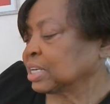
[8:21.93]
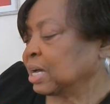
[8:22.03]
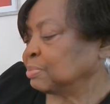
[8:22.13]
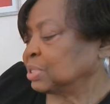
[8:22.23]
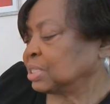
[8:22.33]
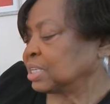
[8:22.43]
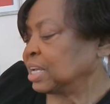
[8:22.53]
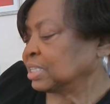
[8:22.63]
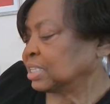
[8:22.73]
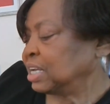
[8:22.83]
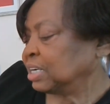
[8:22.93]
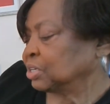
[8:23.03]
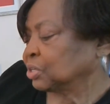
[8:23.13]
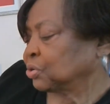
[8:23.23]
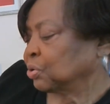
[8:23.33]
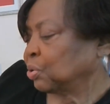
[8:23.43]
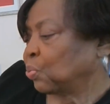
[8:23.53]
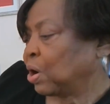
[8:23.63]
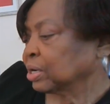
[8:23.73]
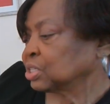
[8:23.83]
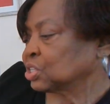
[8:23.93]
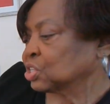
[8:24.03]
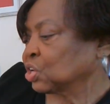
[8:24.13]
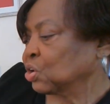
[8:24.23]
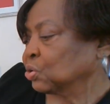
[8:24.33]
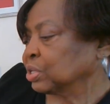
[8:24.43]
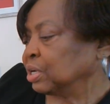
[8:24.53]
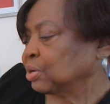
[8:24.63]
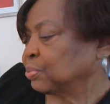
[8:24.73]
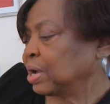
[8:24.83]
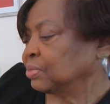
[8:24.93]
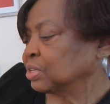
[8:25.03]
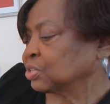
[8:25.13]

cups, as Nana Akura walks slowly around the